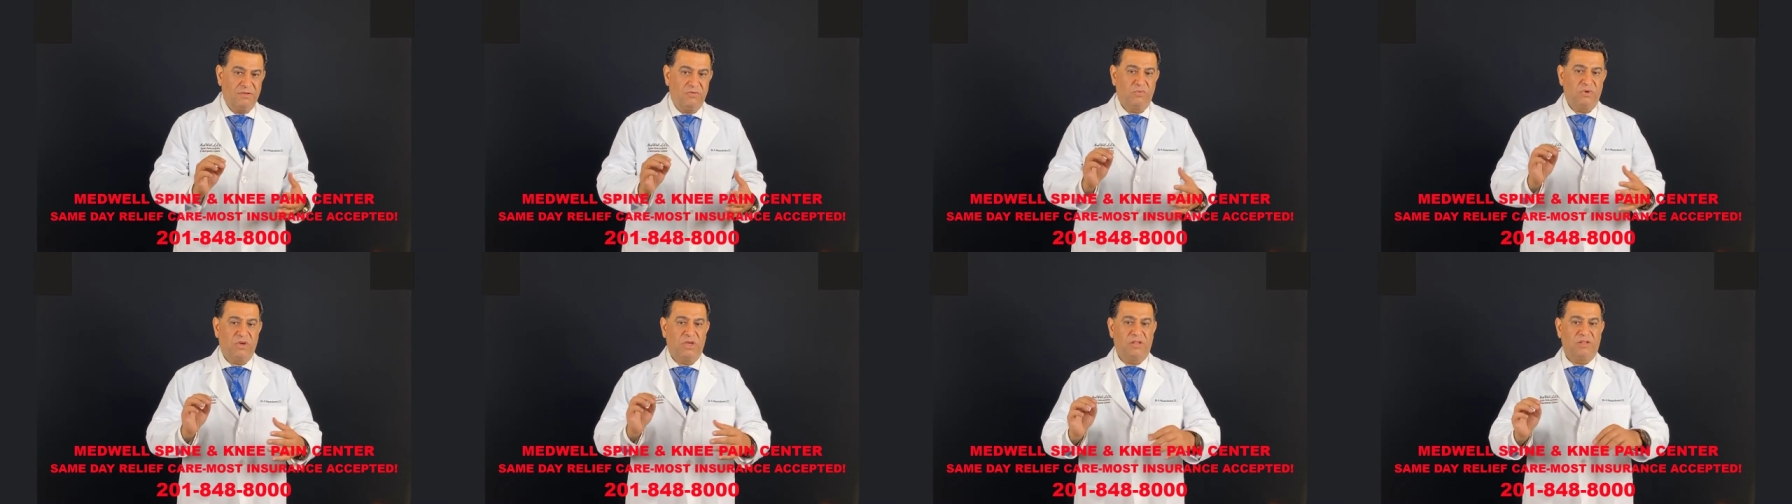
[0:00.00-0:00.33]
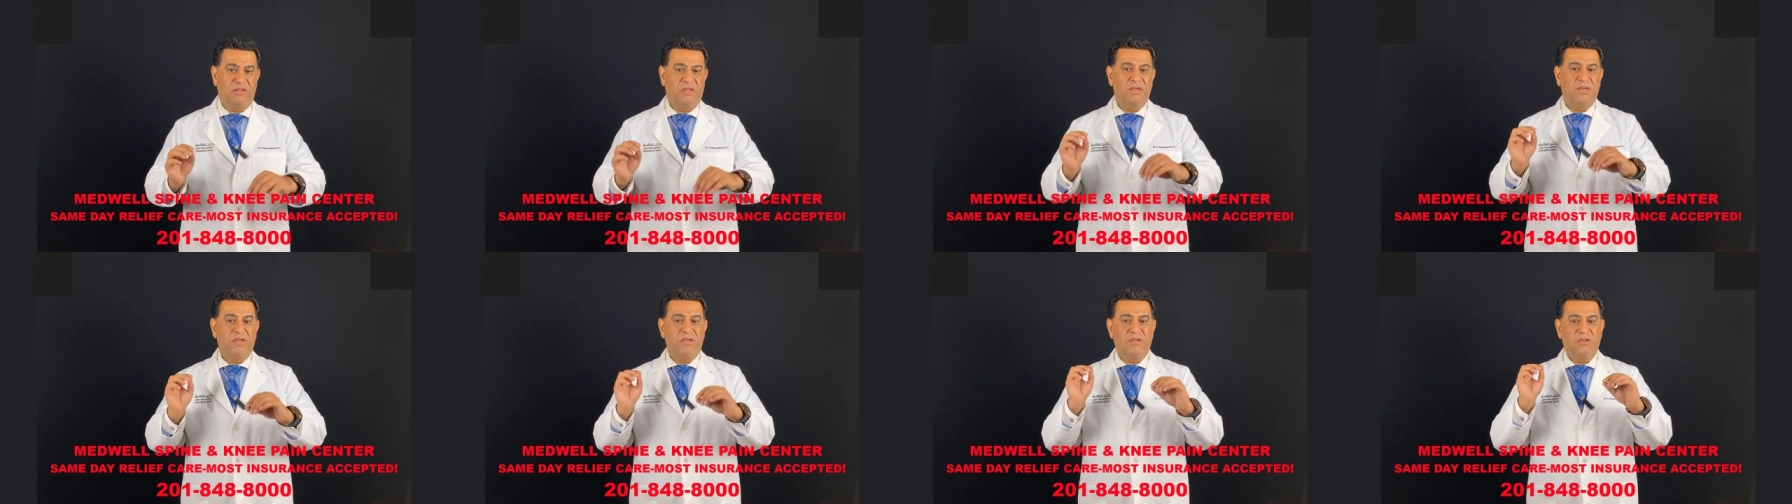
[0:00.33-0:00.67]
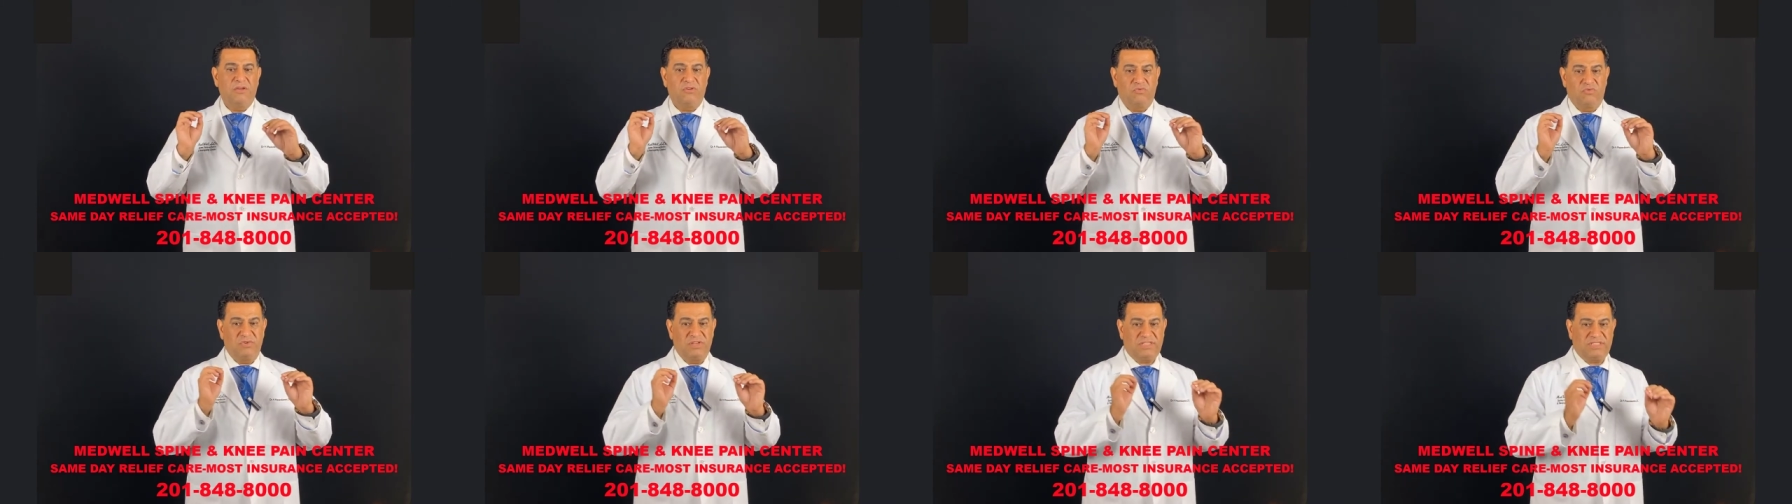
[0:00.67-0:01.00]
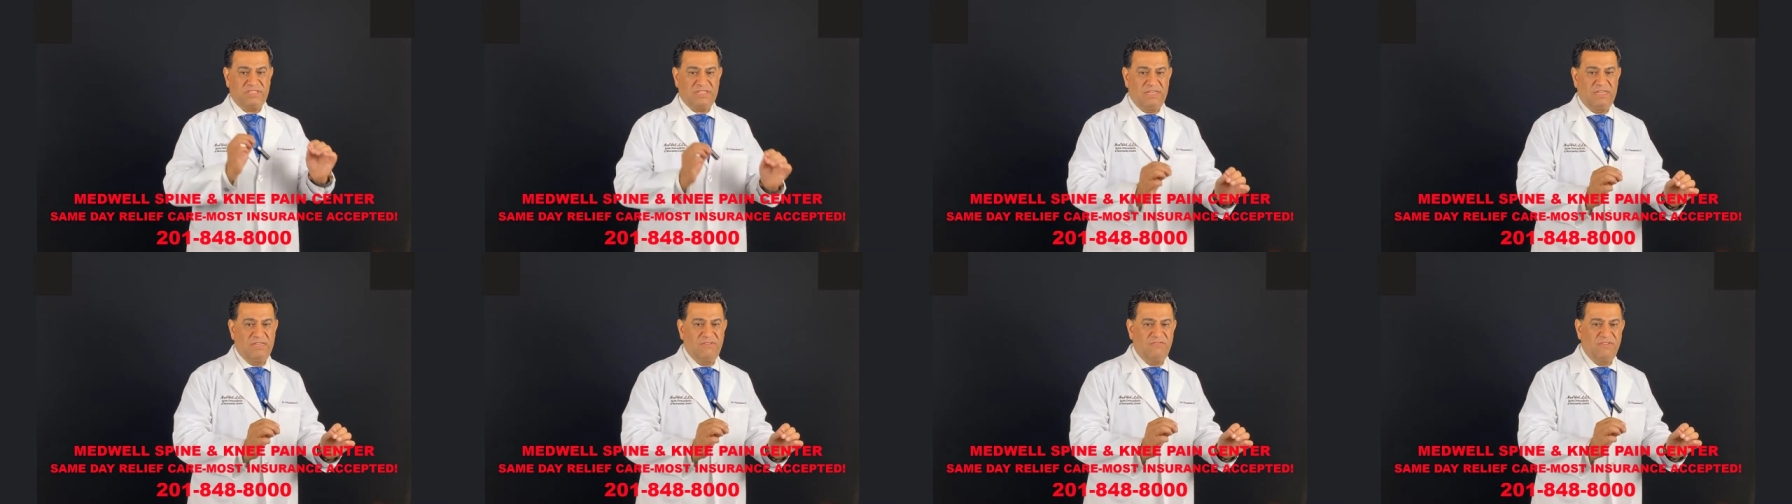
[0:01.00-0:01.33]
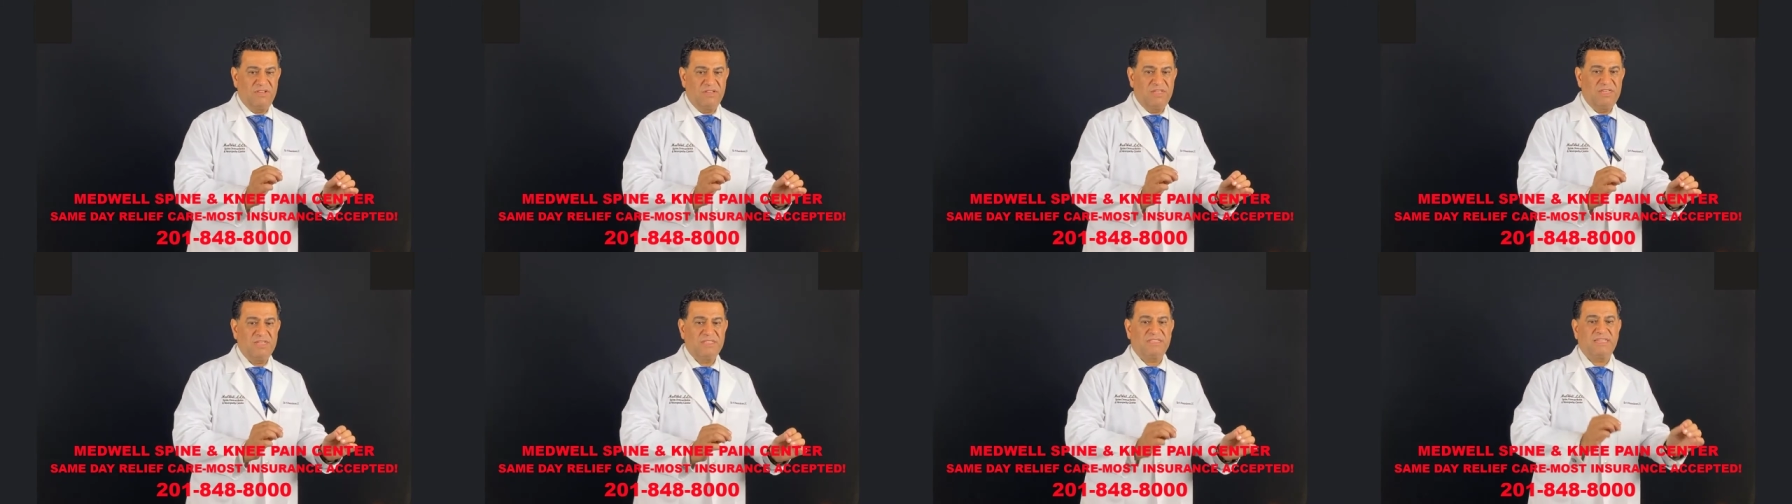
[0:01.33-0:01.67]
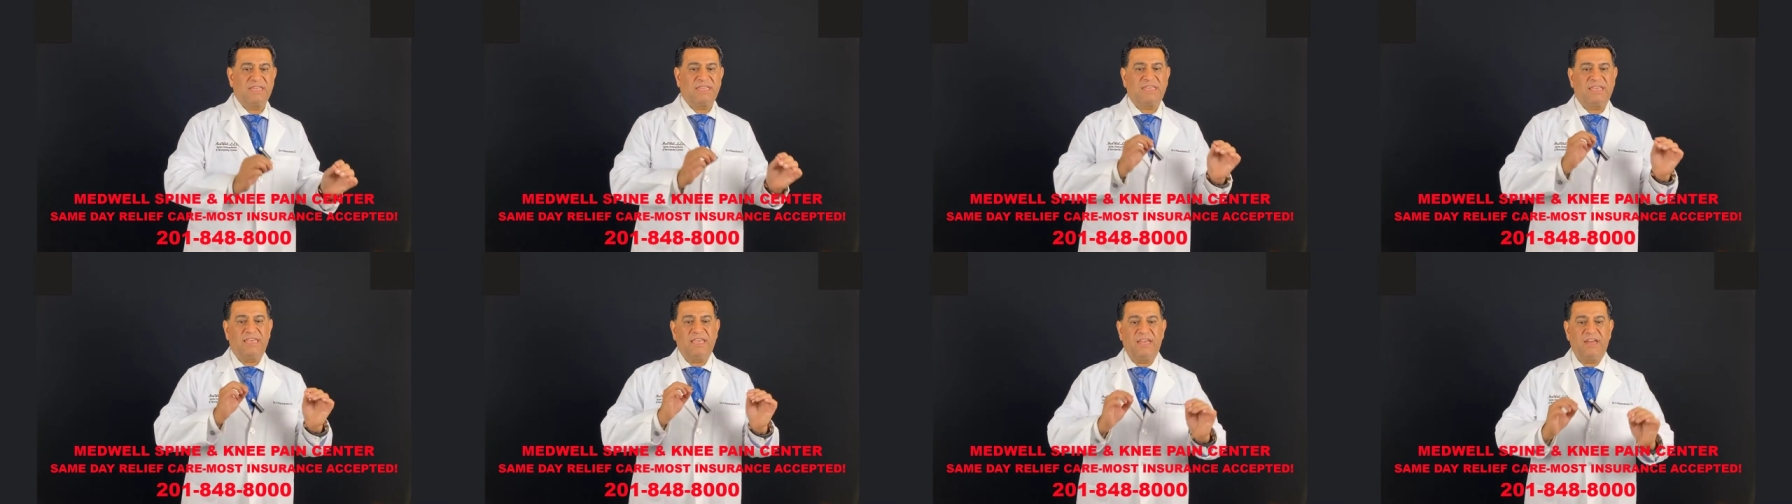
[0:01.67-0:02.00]
will receive is
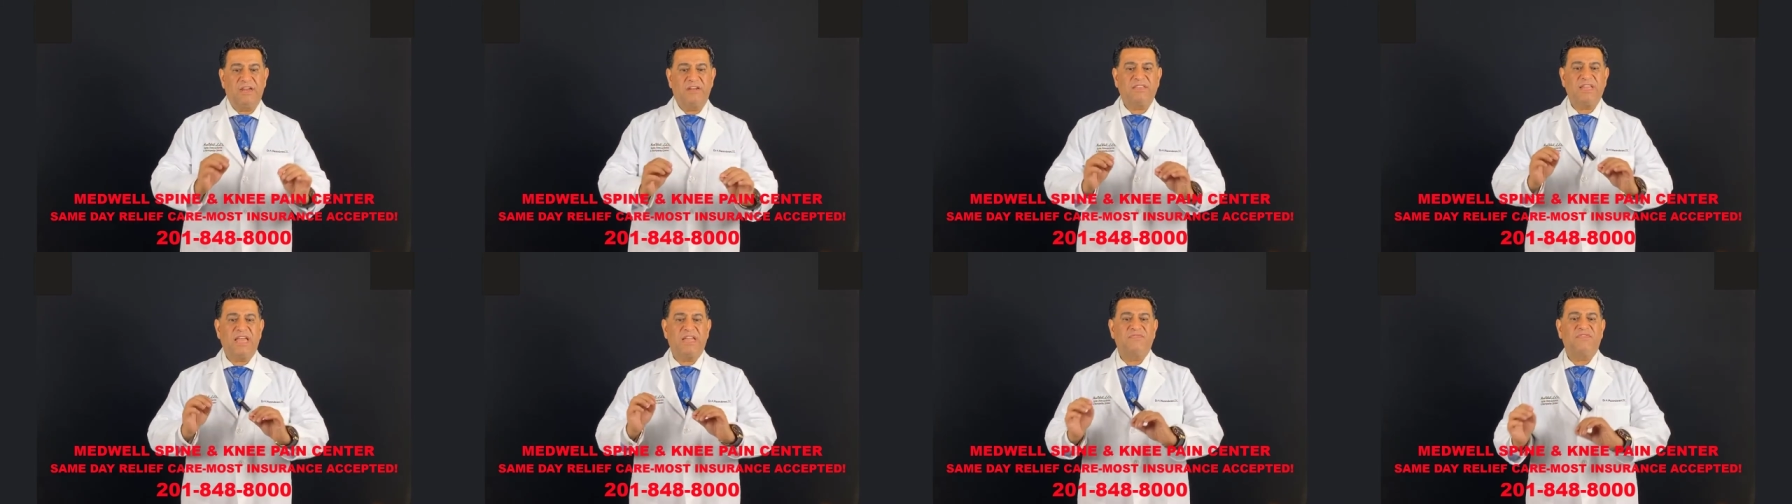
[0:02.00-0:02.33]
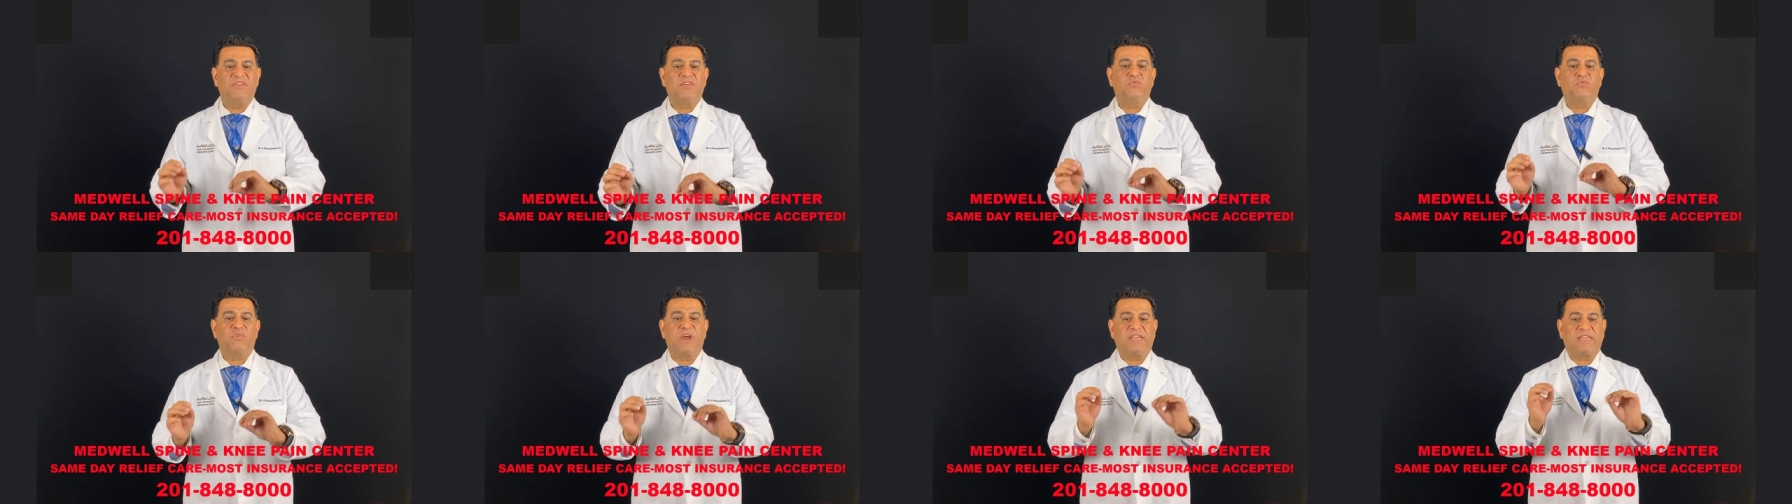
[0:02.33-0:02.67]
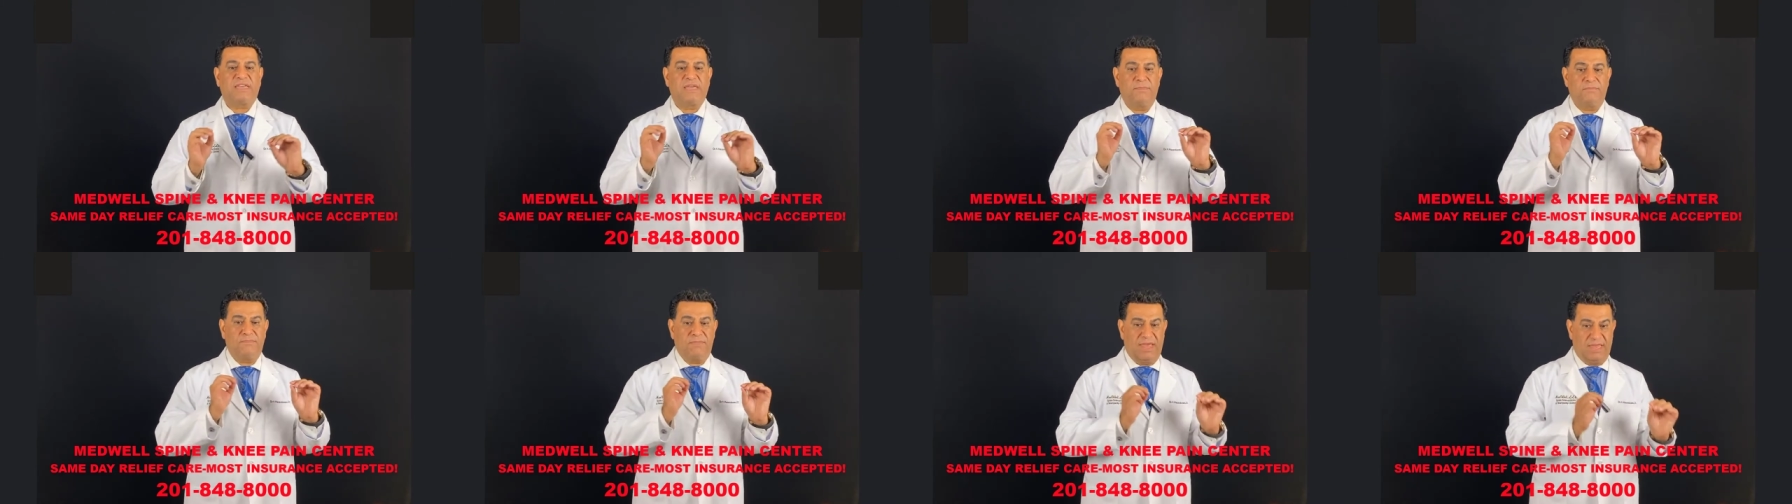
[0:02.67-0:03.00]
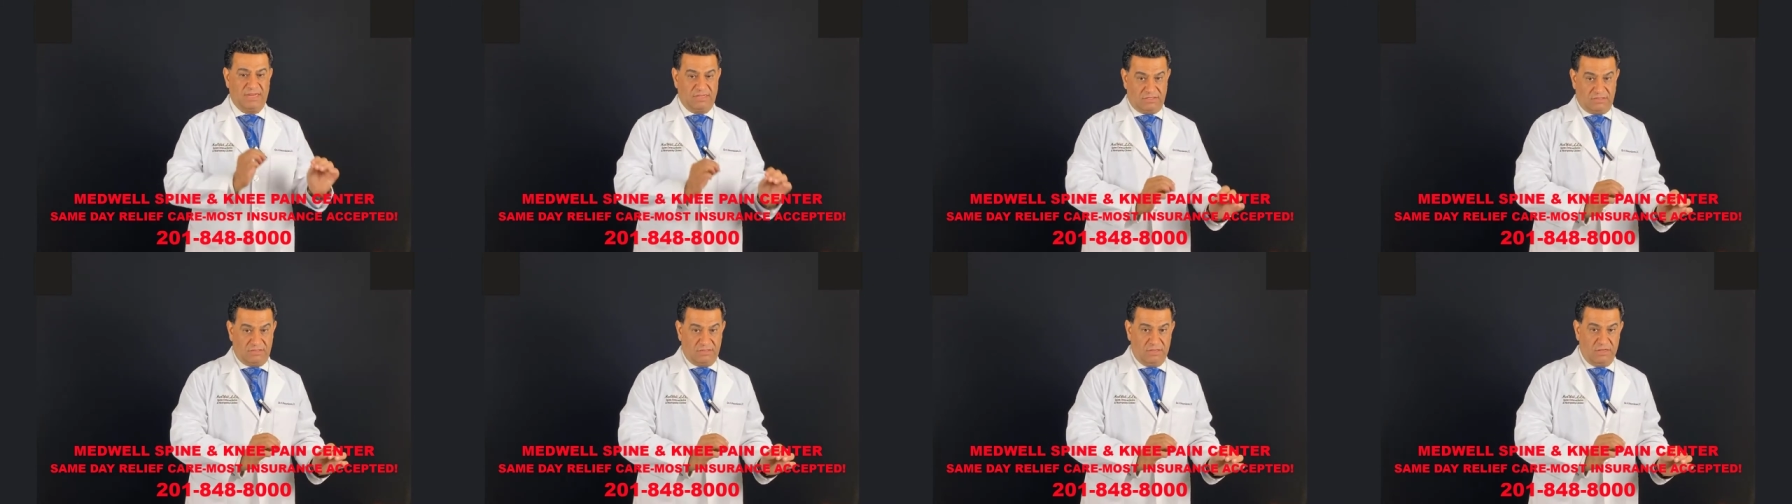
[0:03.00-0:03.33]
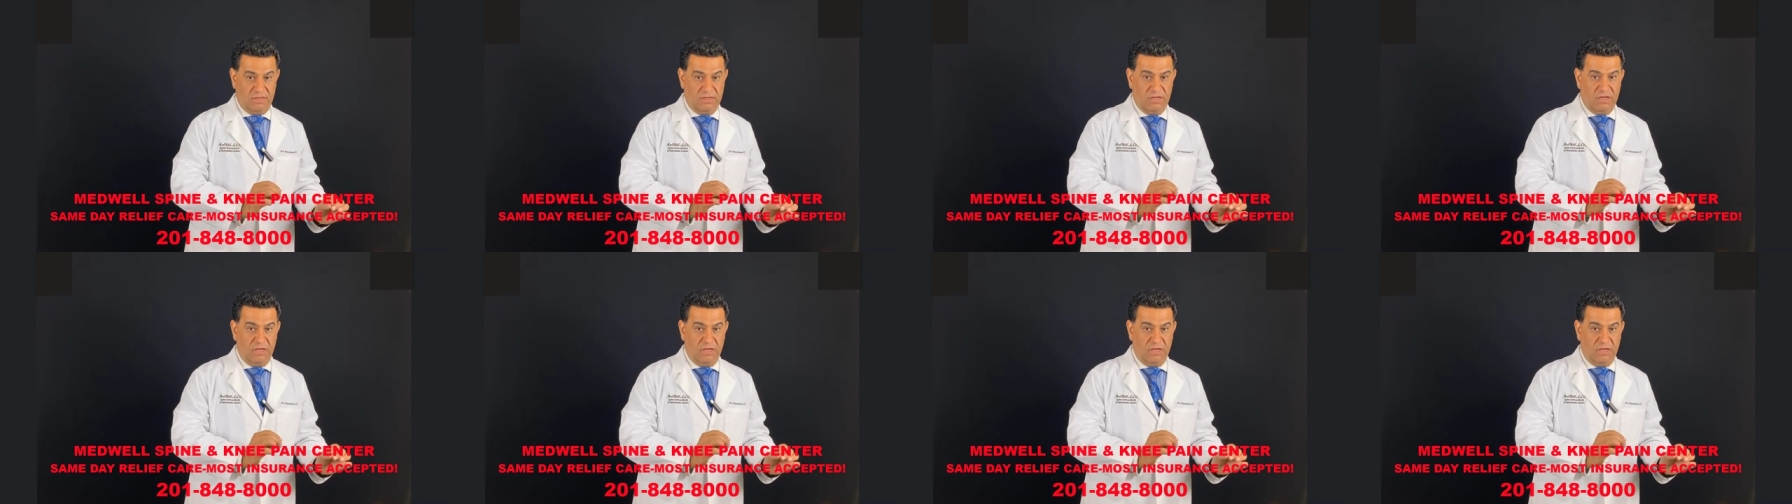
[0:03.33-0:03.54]
the care that we recommend.